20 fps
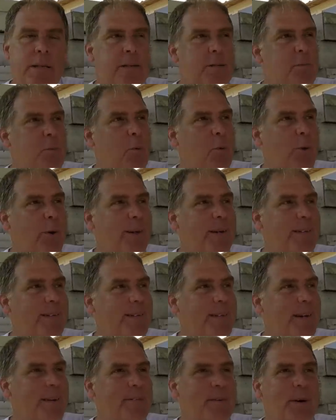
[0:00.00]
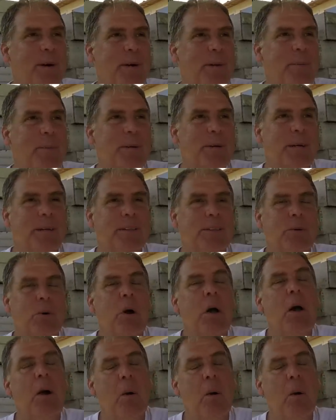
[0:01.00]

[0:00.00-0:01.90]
at this point instead of a honey production.